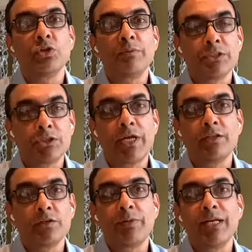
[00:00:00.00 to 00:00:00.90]
them the
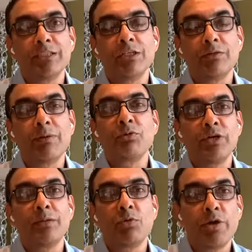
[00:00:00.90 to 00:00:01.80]
strength of the balance sheet by
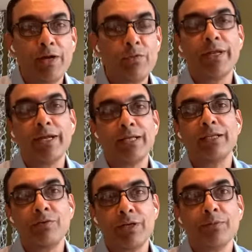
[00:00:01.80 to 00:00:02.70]
putting in more equity, that
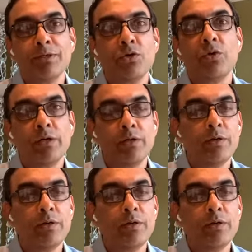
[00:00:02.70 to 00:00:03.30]
they were able to go and